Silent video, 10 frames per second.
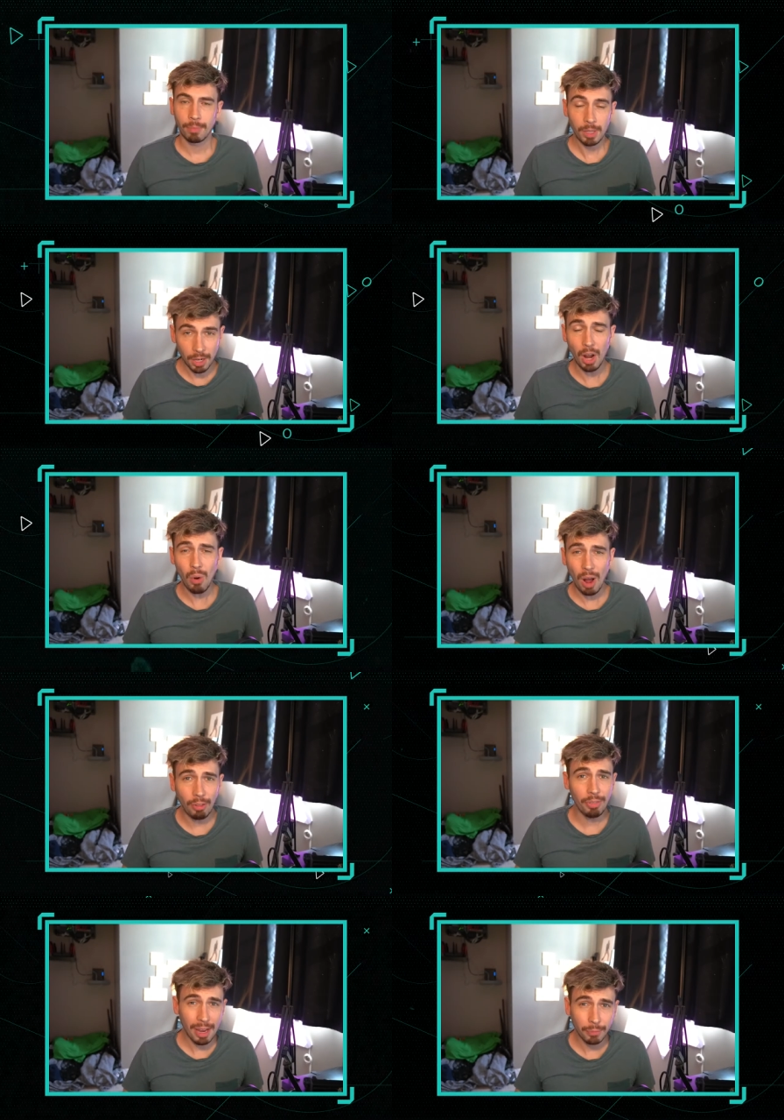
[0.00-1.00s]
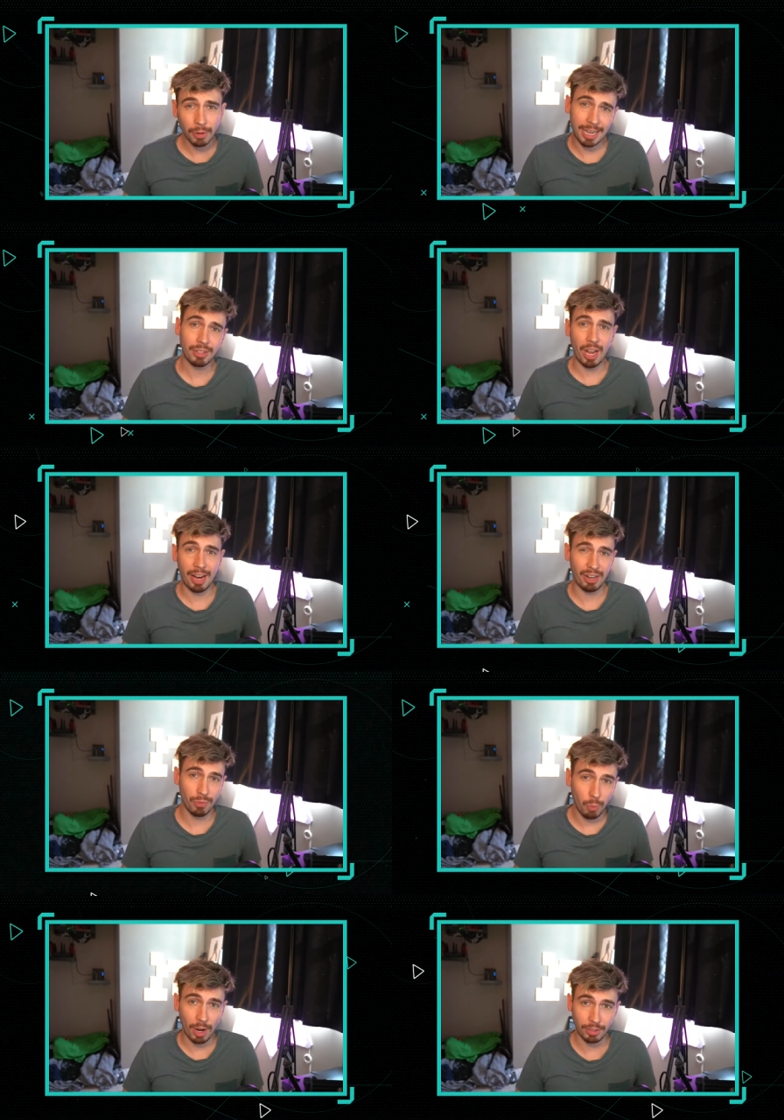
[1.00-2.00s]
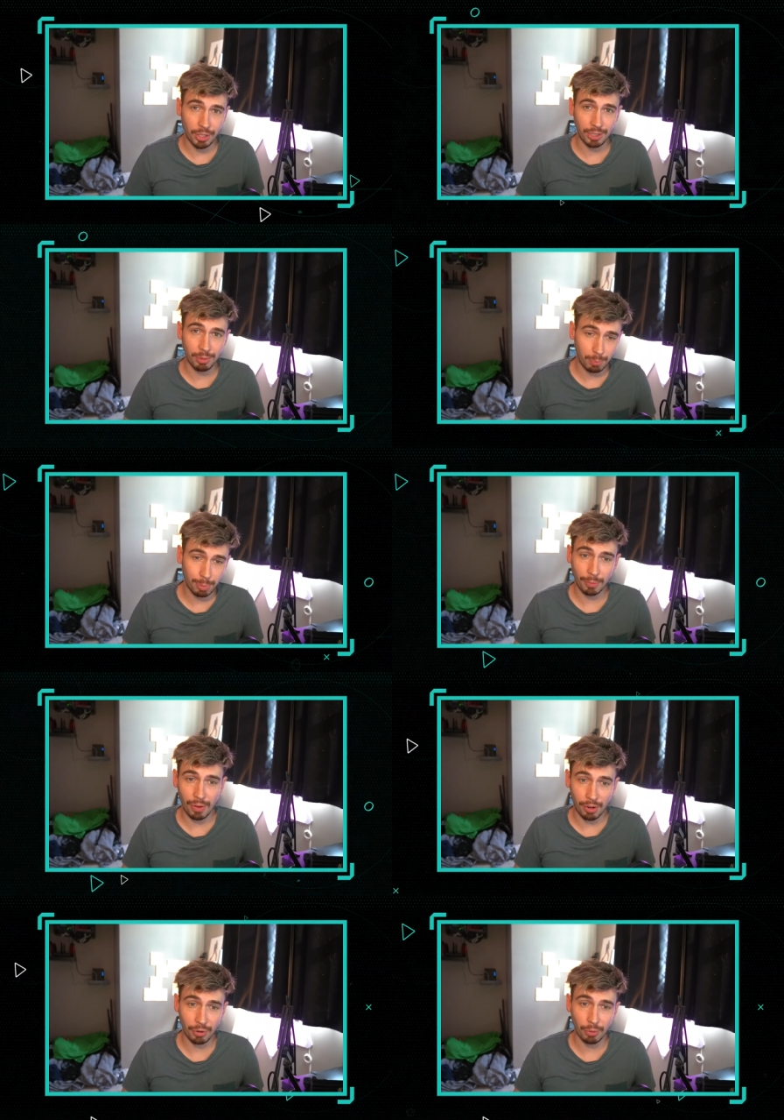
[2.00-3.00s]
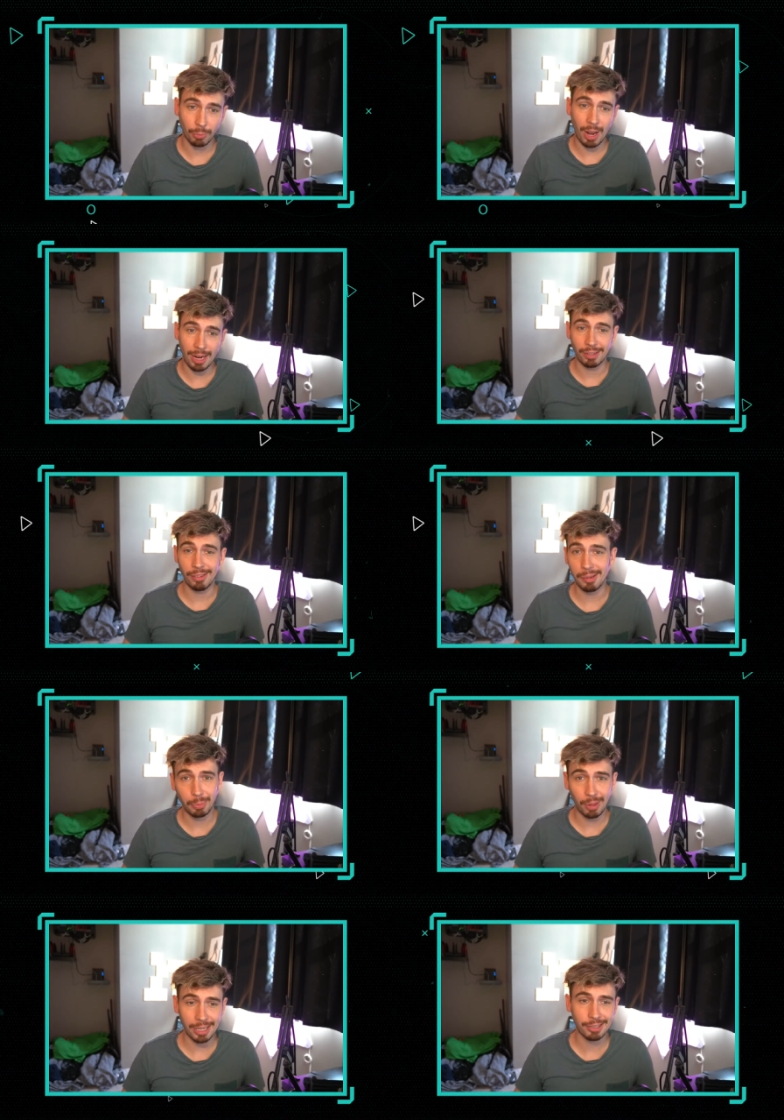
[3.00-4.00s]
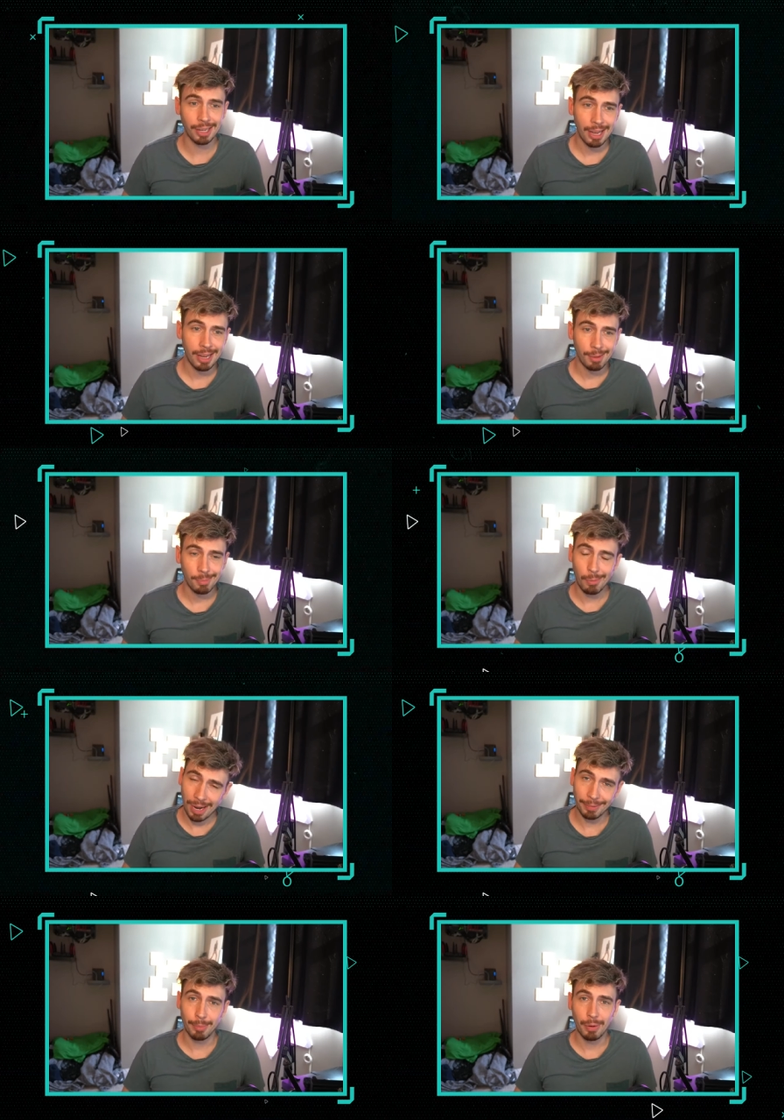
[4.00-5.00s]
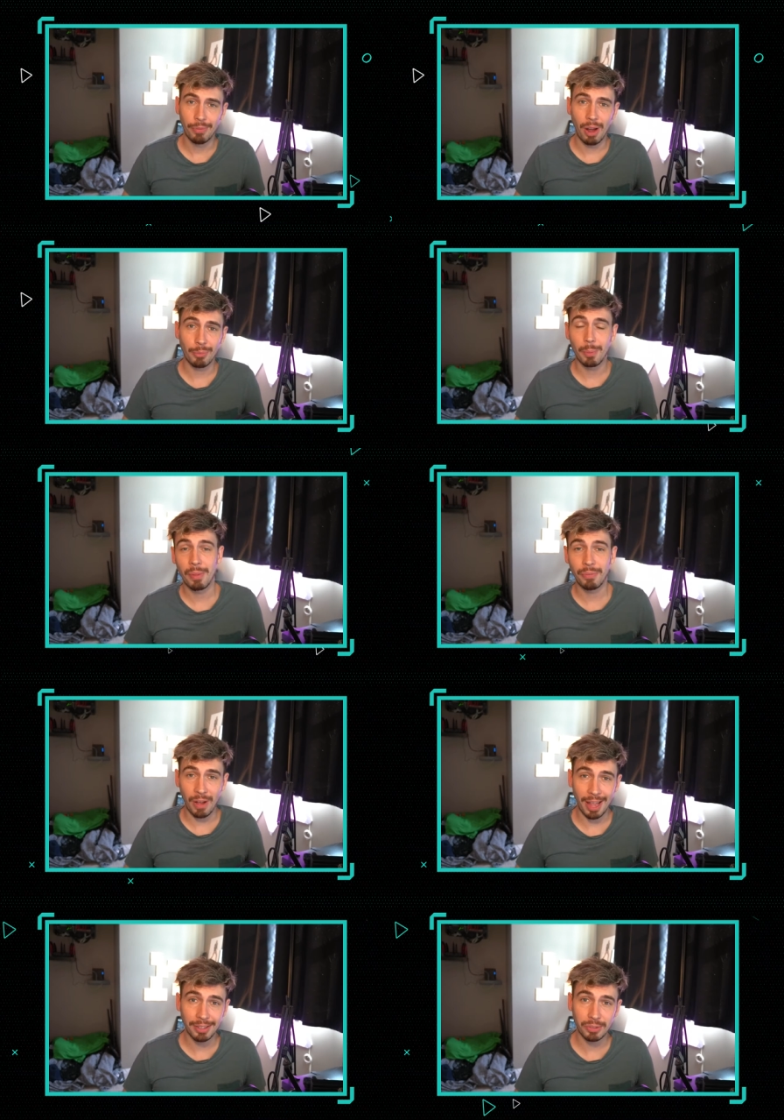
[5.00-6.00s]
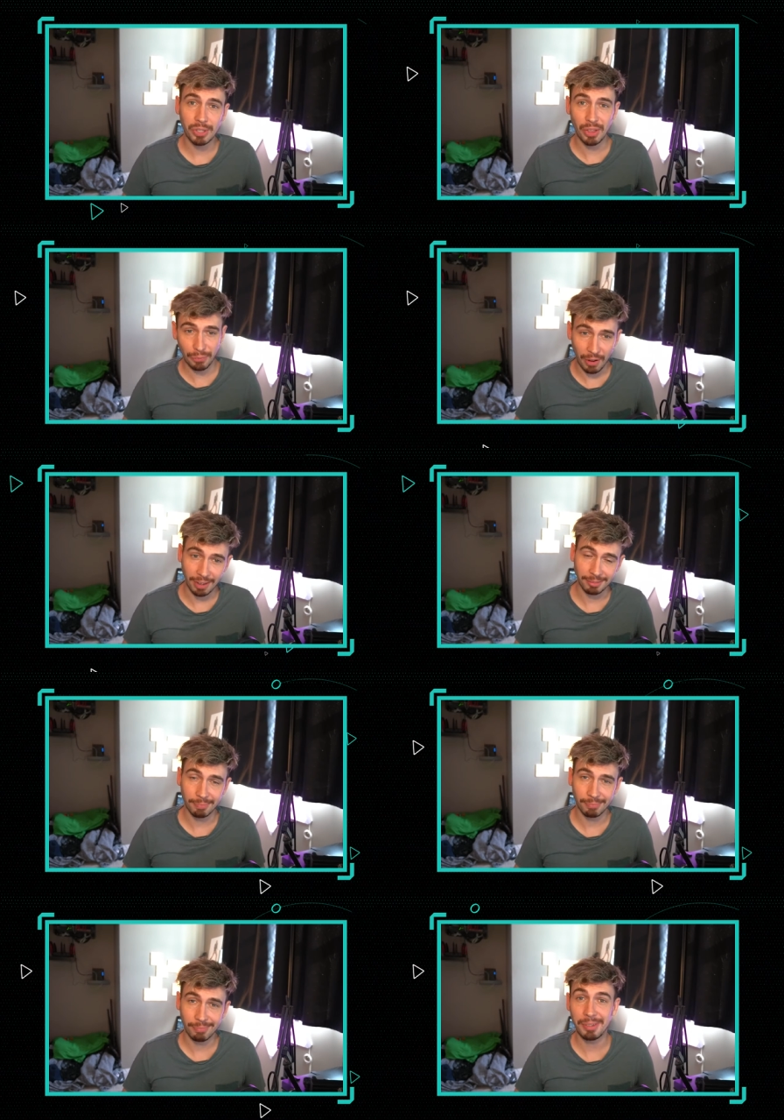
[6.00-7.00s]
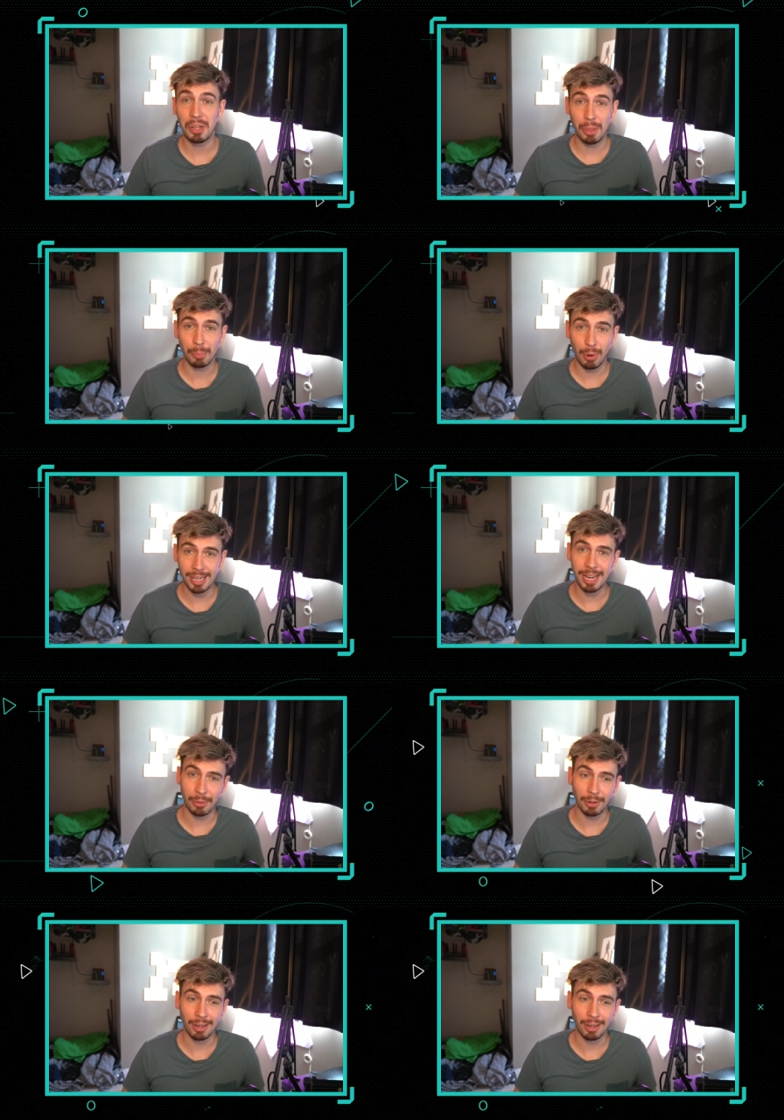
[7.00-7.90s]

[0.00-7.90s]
You know, I'll never get tired of watching professional Rocket League plays, but we have to move on from the fine to the fun in the breakout.